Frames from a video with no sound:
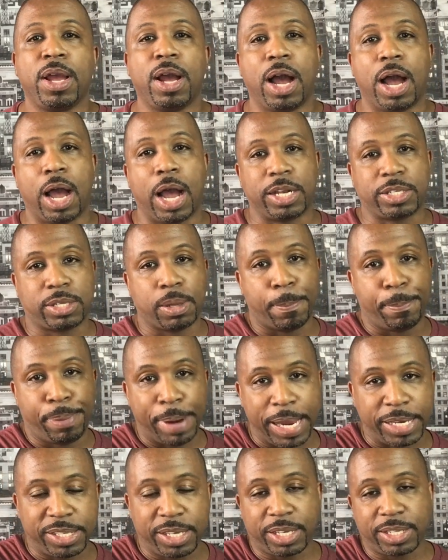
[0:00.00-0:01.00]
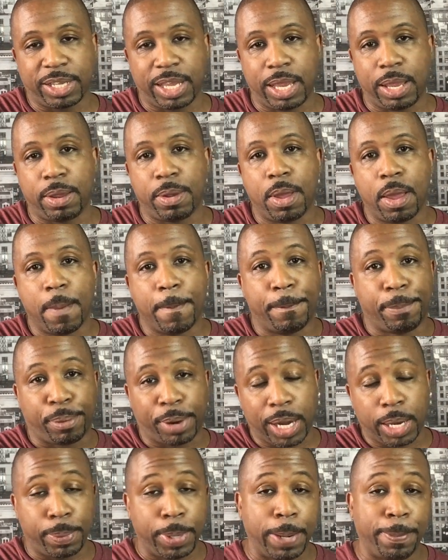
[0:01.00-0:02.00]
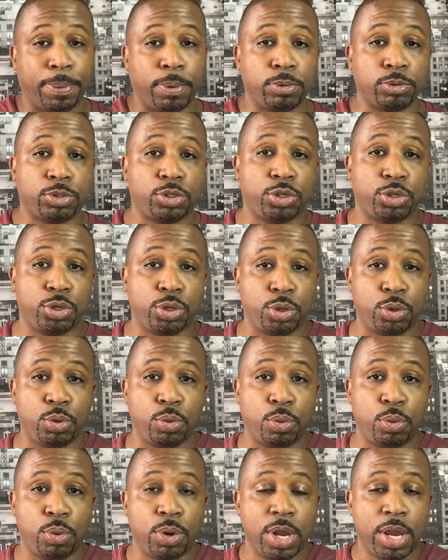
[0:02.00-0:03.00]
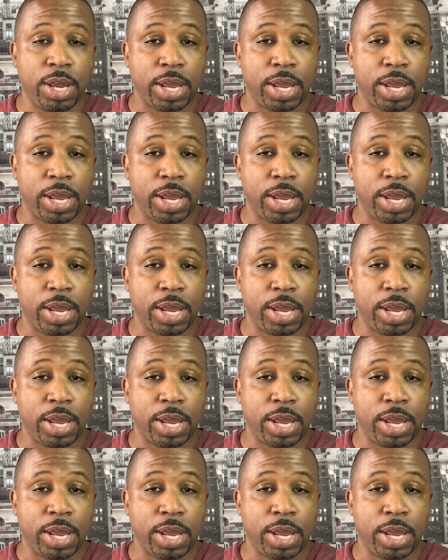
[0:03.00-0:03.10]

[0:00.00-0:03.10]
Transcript: to basically bring people to